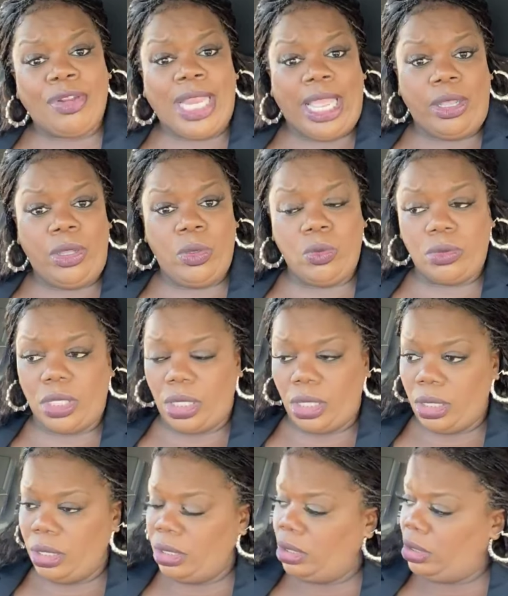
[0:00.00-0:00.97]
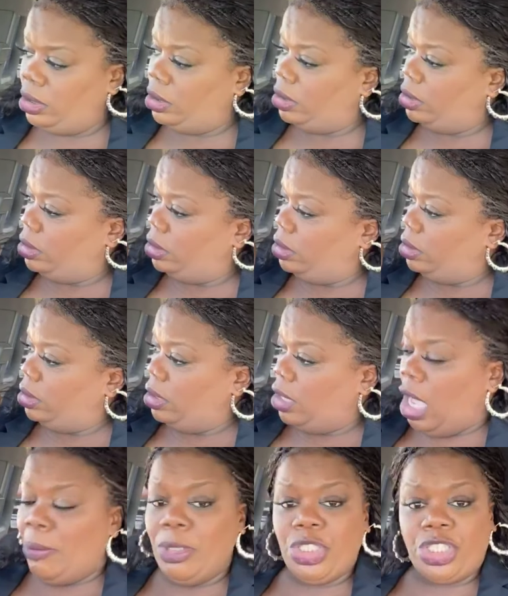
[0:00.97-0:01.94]
that hoop.
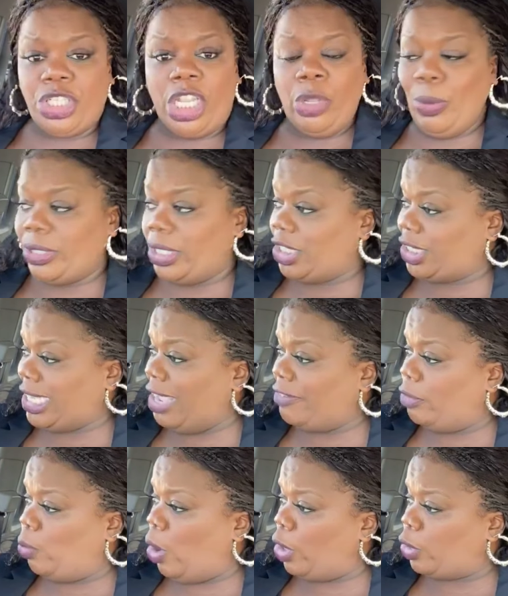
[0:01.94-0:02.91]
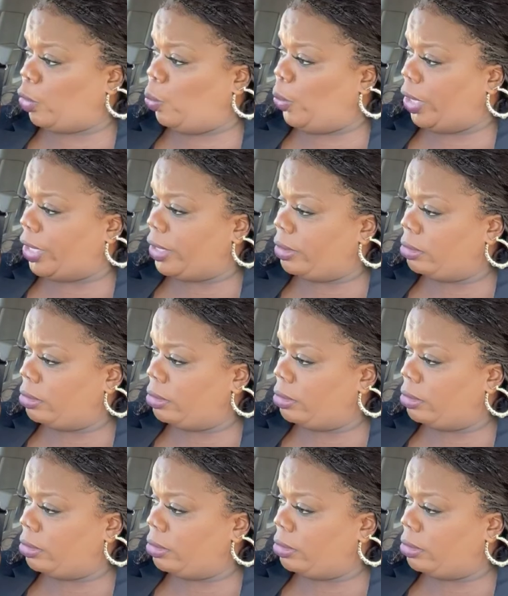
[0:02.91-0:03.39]
I'm going to show you what the Chevy working with.